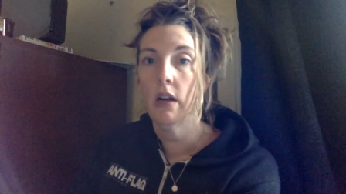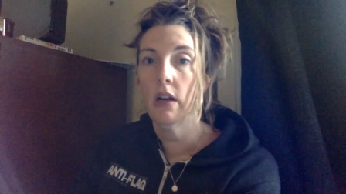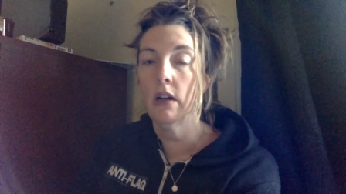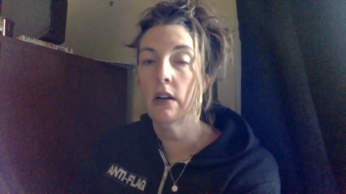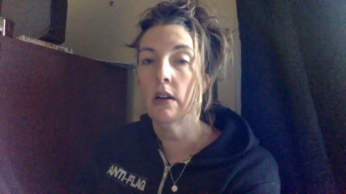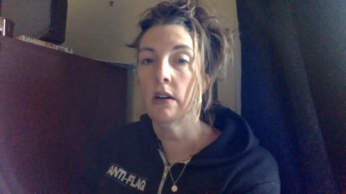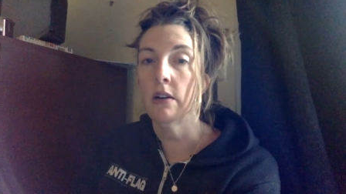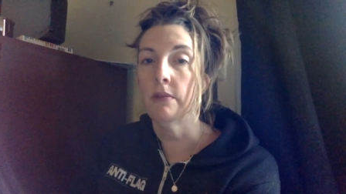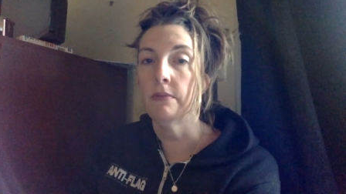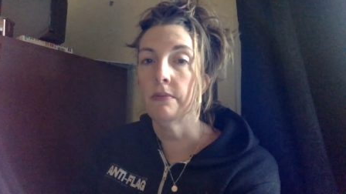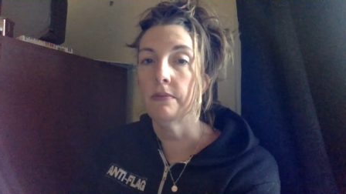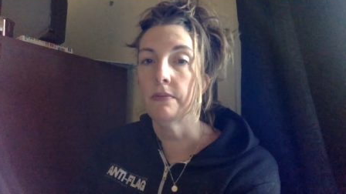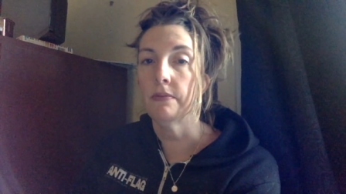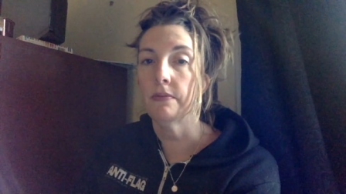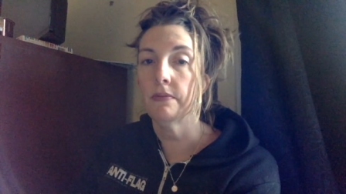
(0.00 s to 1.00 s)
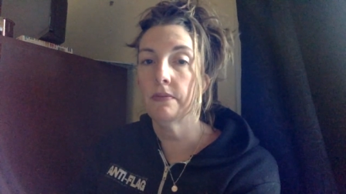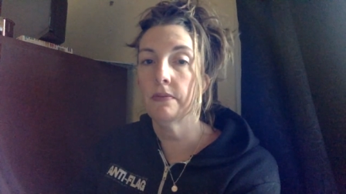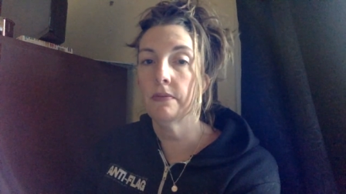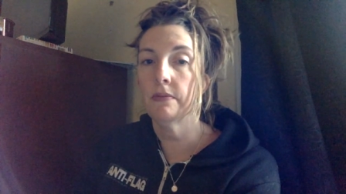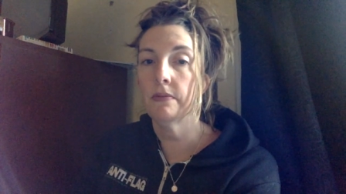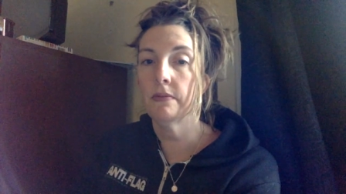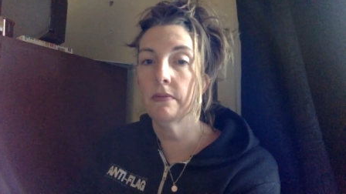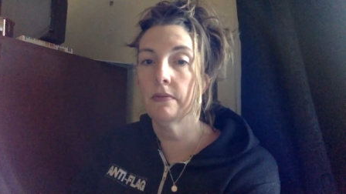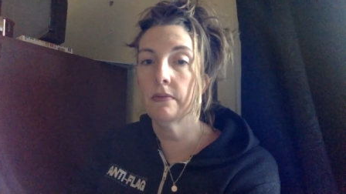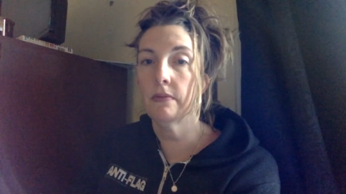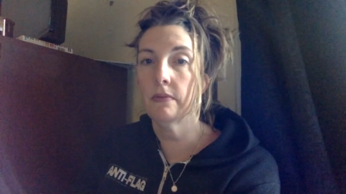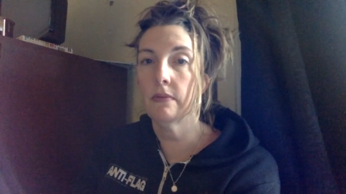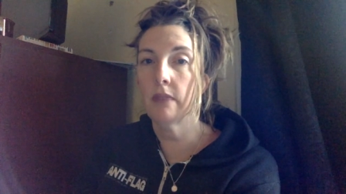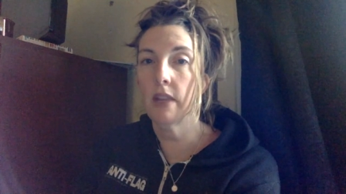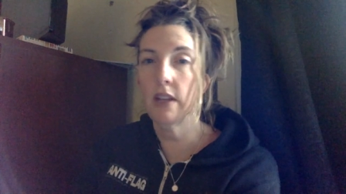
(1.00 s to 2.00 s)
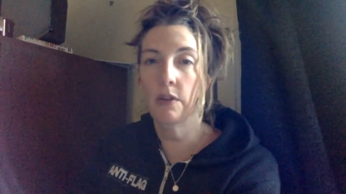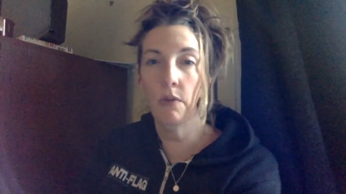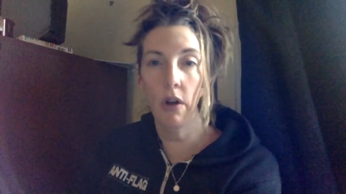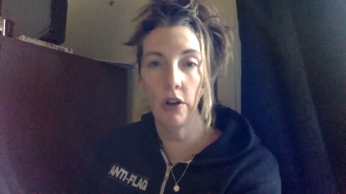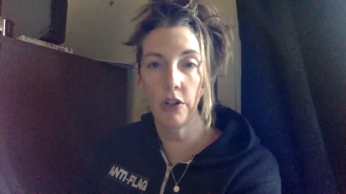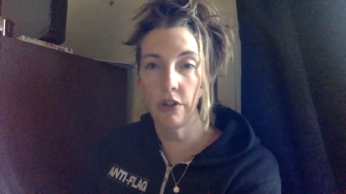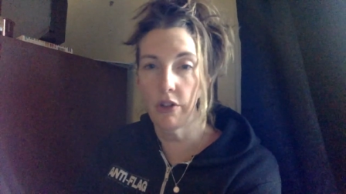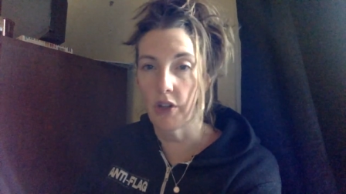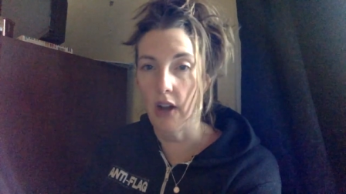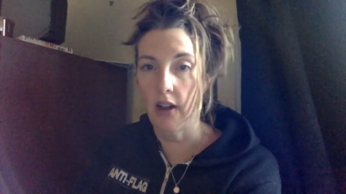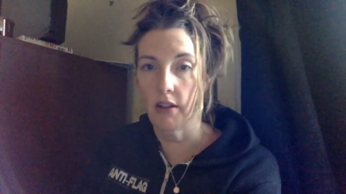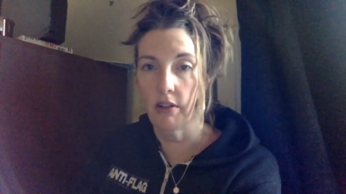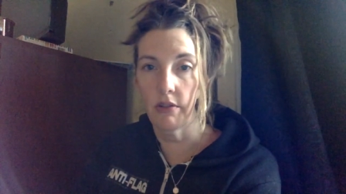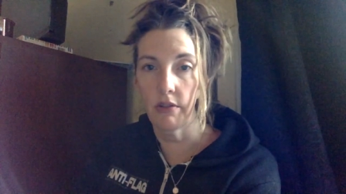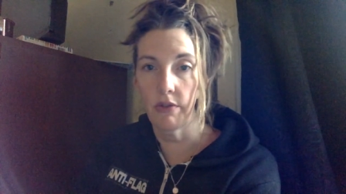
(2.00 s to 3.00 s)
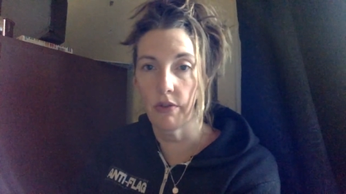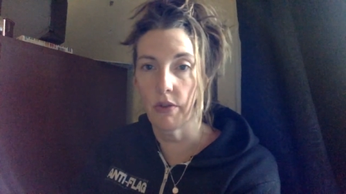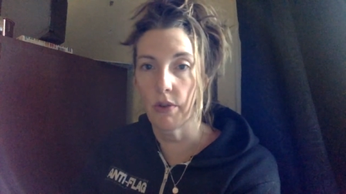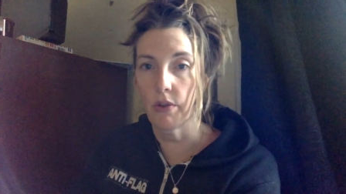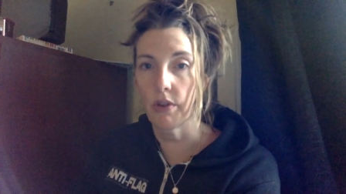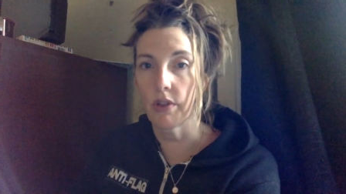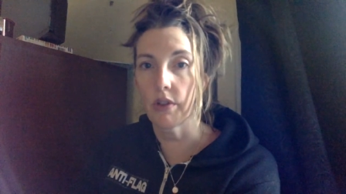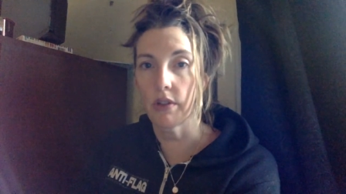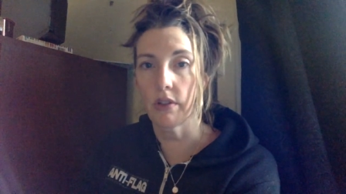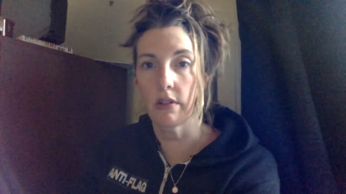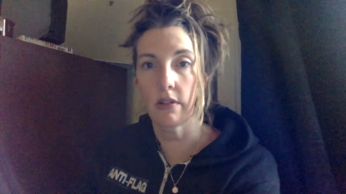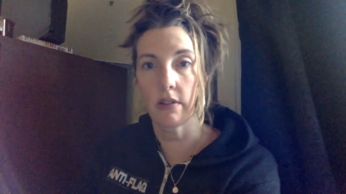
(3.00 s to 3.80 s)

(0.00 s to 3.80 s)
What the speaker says: And you watch your child, of course.